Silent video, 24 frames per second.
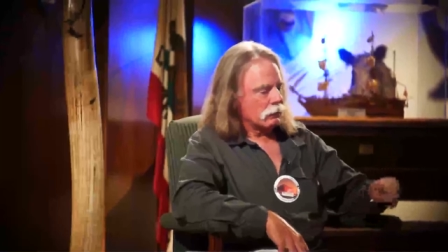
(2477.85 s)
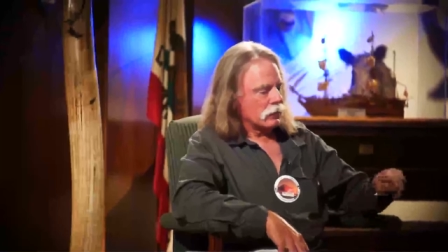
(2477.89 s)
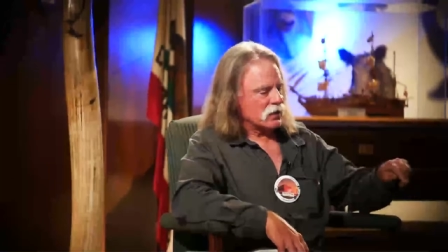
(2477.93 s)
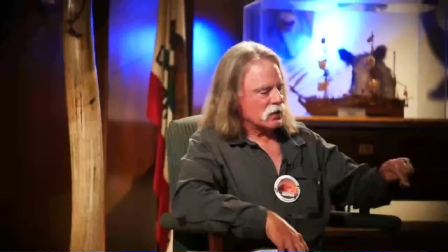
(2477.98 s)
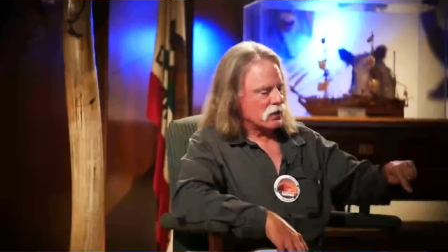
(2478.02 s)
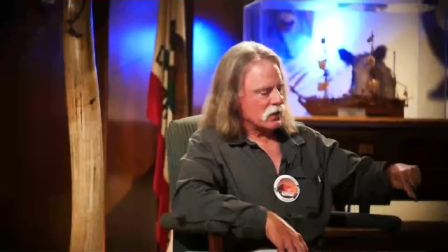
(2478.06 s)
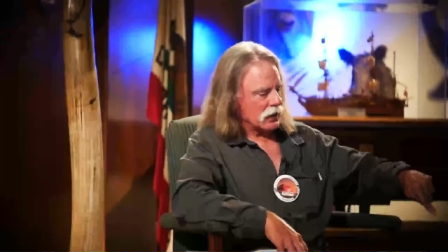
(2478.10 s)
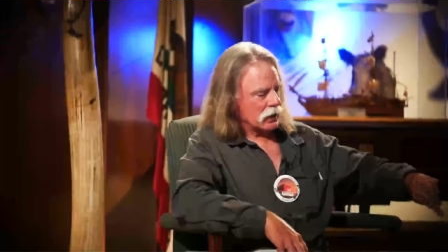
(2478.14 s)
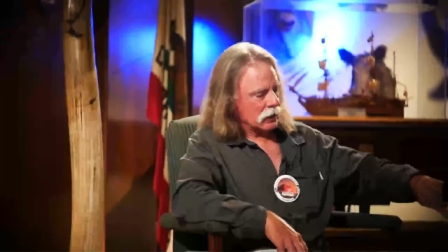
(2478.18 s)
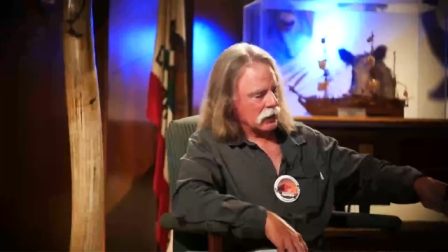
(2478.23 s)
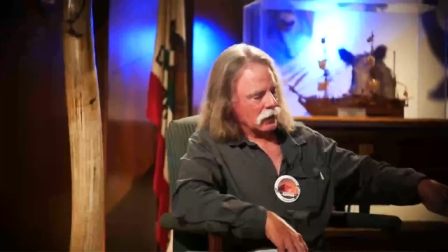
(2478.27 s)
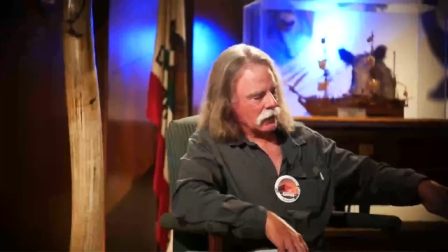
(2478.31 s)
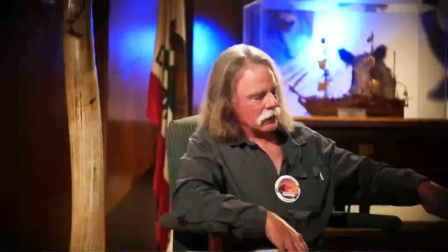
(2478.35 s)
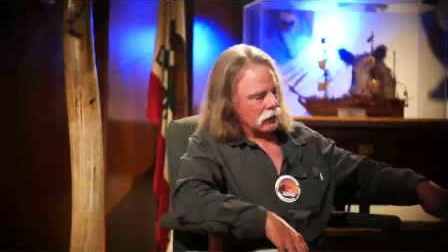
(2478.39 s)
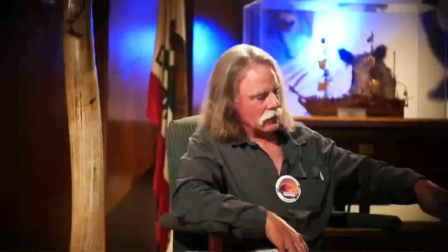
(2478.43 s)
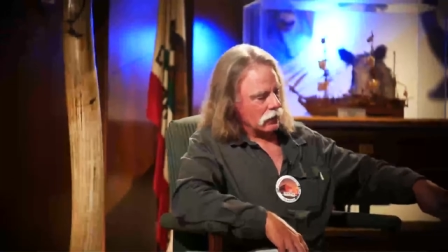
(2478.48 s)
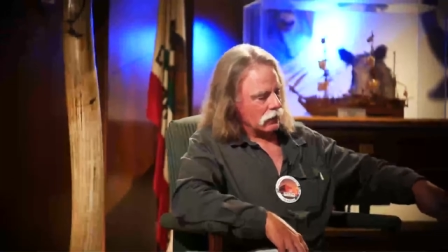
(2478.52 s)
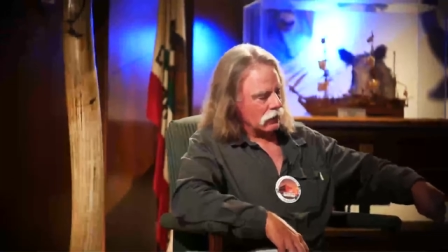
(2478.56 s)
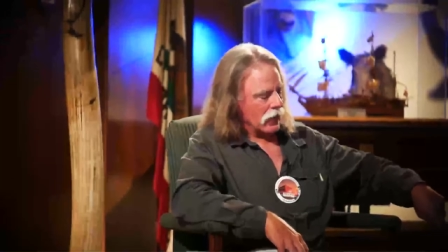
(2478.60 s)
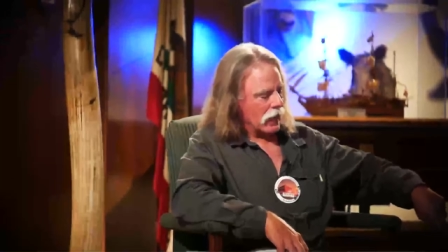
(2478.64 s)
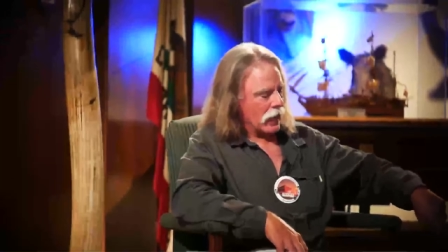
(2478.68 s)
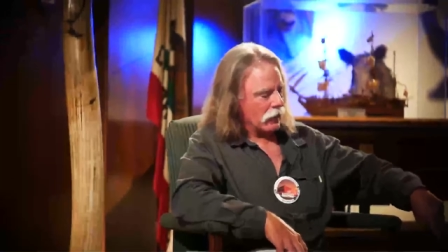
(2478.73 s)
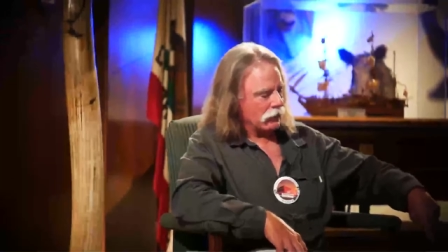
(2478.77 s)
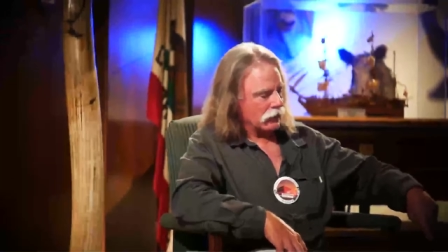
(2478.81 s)
Brazil
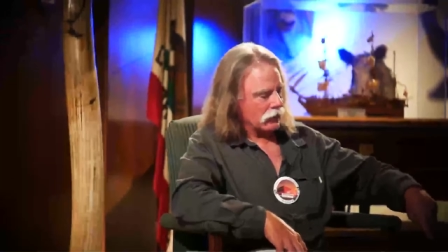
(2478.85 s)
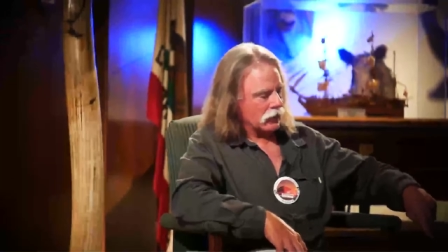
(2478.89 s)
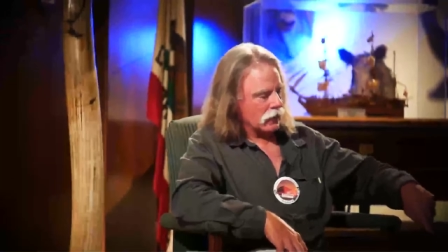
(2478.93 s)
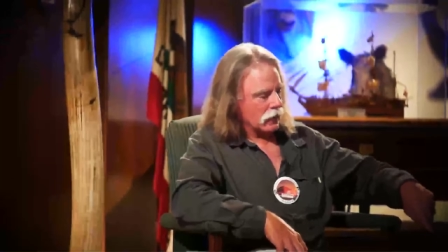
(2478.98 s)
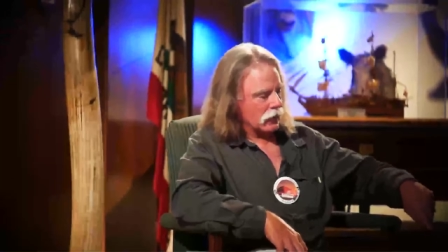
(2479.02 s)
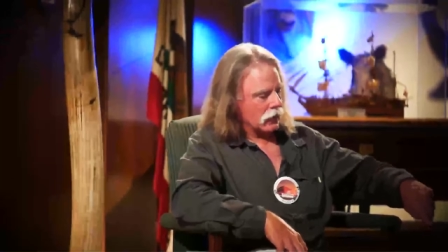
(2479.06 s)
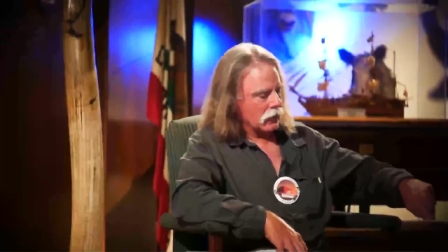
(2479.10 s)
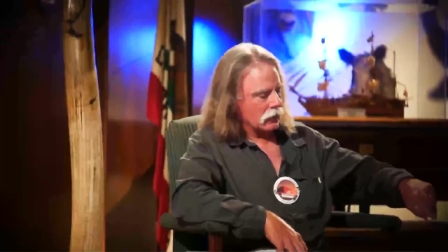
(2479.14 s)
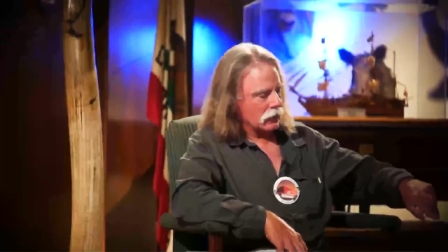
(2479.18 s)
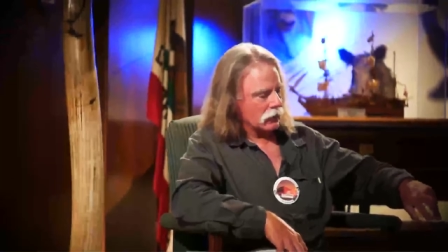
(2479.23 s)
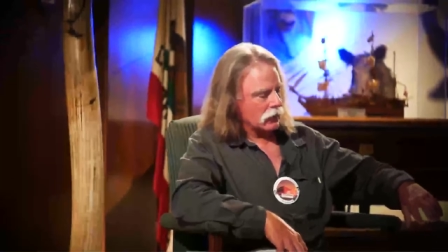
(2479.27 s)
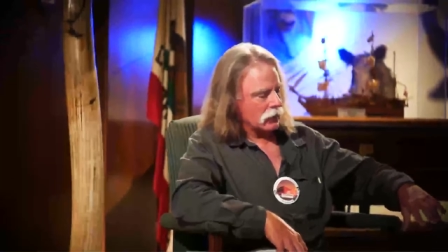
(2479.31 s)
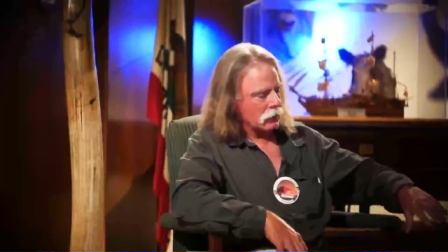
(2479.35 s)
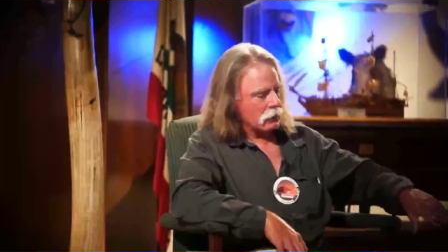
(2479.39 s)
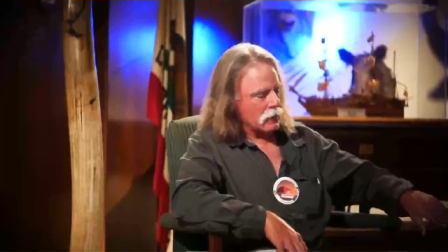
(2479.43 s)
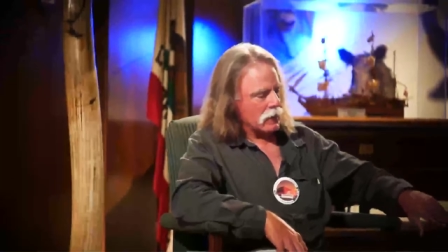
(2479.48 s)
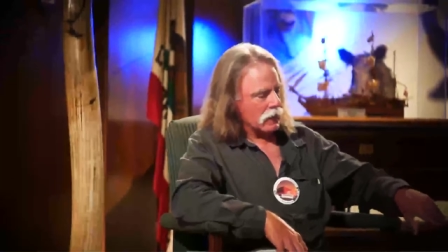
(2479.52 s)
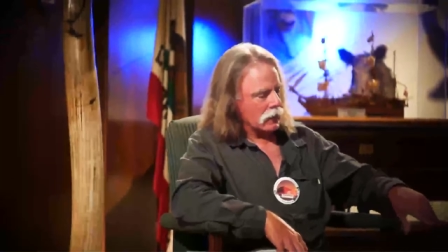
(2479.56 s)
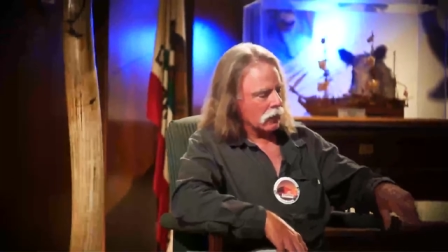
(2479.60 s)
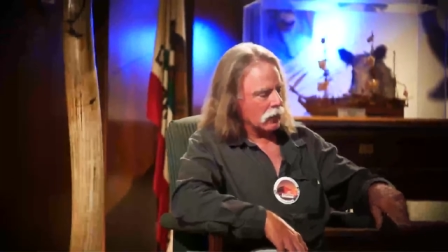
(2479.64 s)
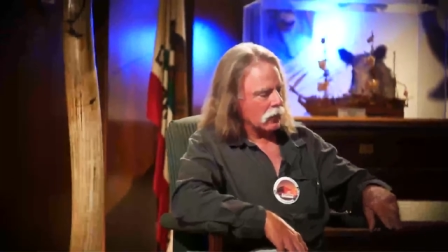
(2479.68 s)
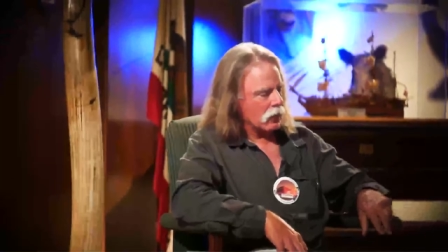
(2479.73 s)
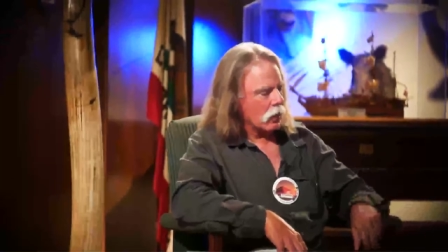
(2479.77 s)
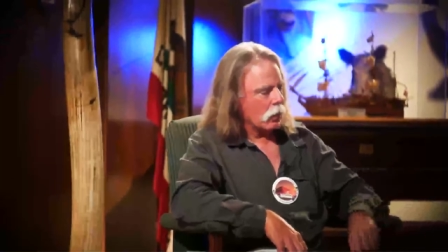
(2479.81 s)
and Africa, in the
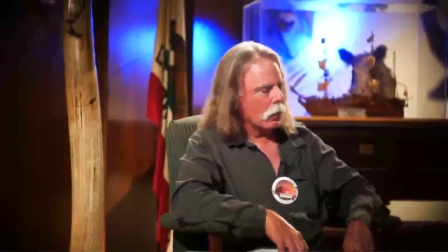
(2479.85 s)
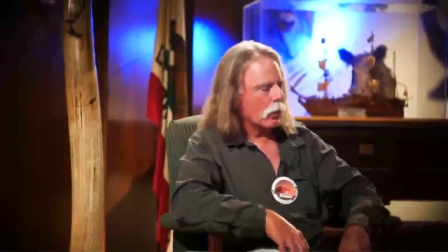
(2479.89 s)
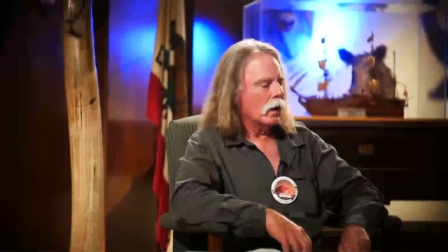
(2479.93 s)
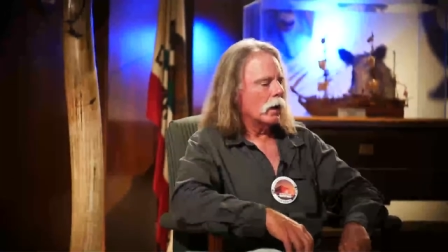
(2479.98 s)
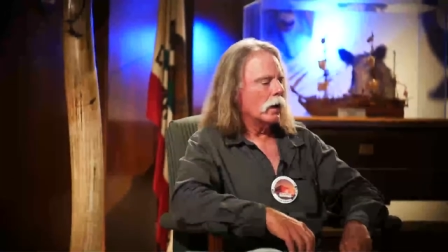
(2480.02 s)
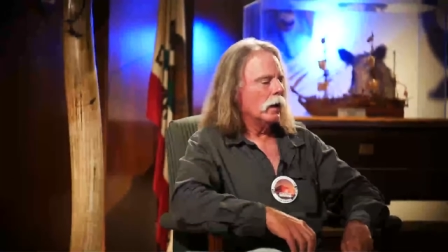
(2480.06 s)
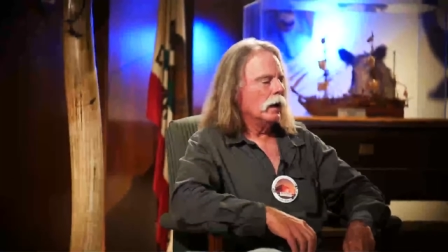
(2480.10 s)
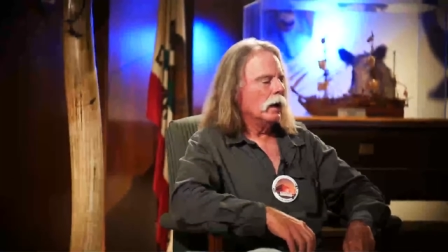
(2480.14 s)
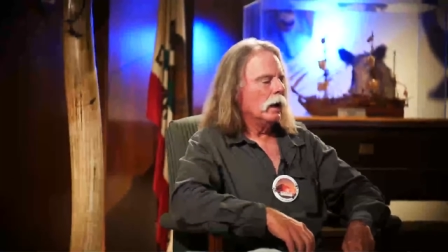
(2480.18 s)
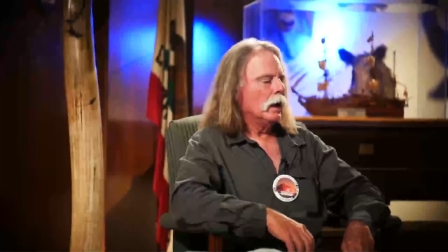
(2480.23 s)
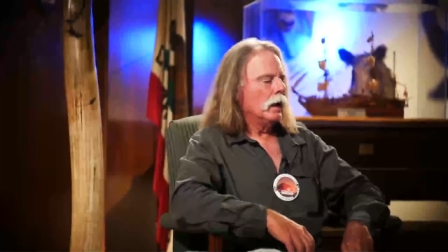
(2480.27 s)
middle of nowhere.